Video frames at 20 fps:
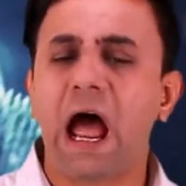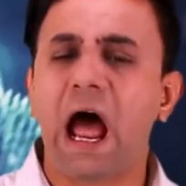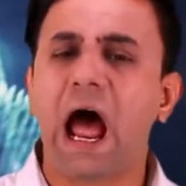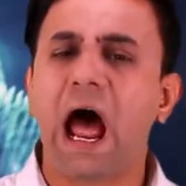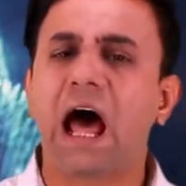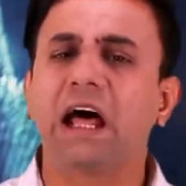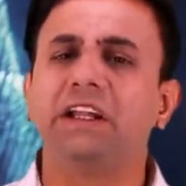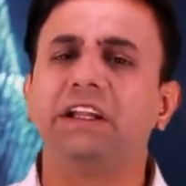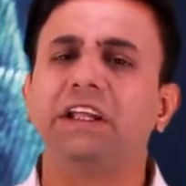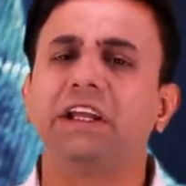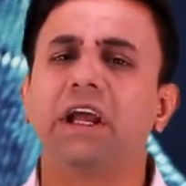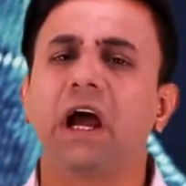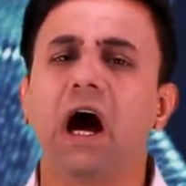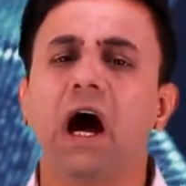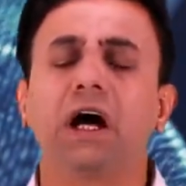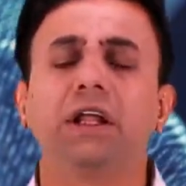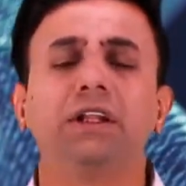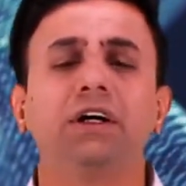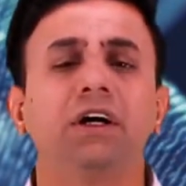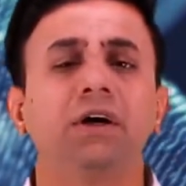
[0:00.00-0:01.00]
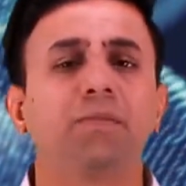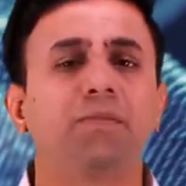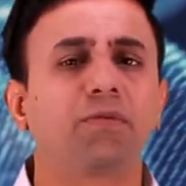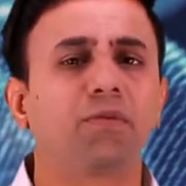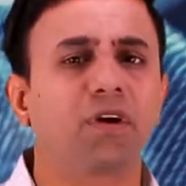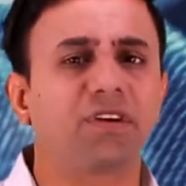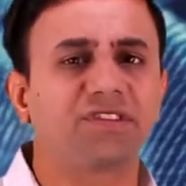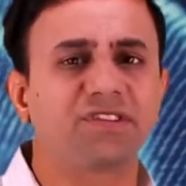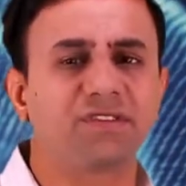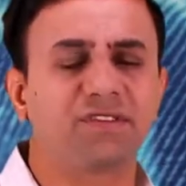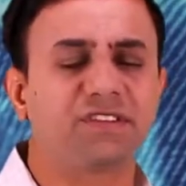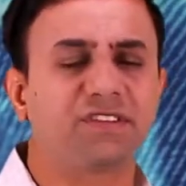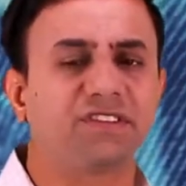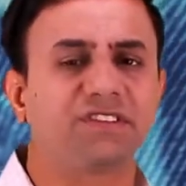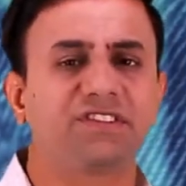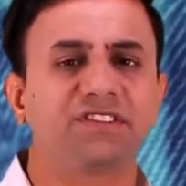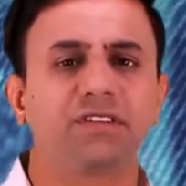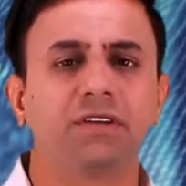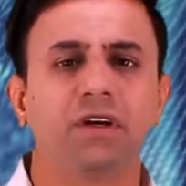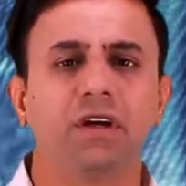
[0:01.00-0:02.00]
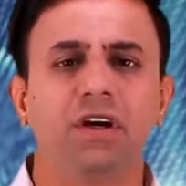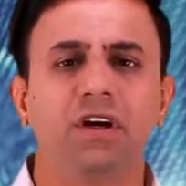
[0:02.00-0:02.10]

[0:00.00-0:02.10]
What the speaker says: and the other processes.